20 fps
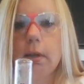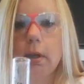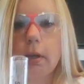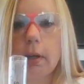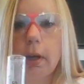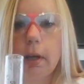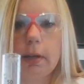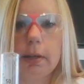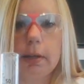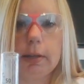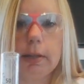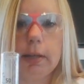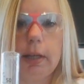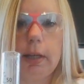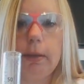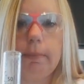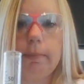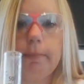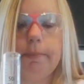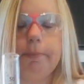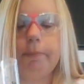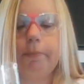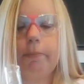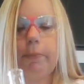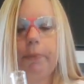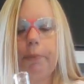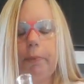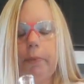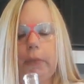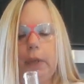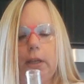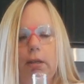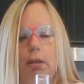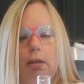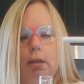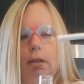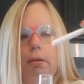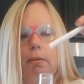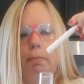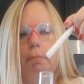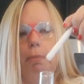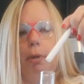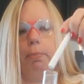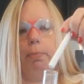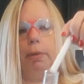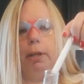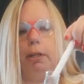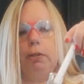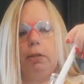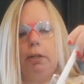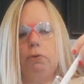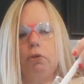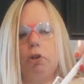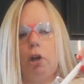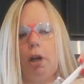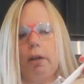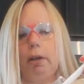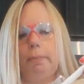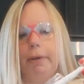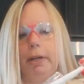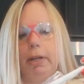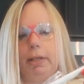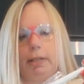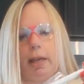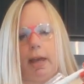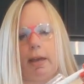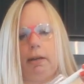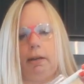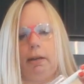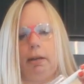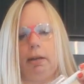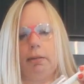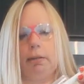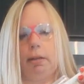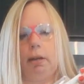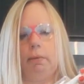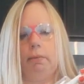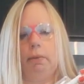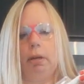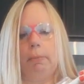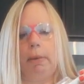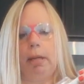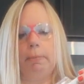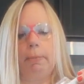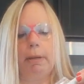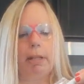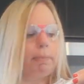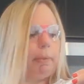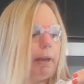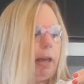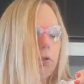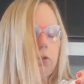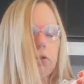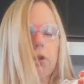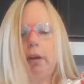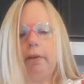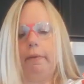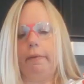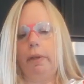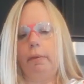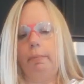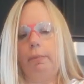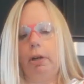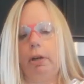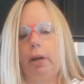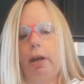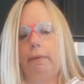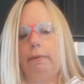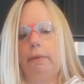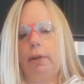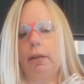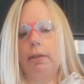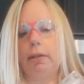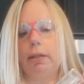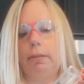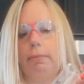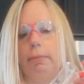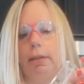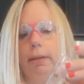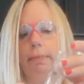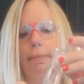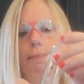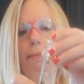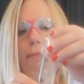You can kind of see. Big piece of chalk. I'm going to slide it in because I don't want to make a big splash all over the book I have next to me.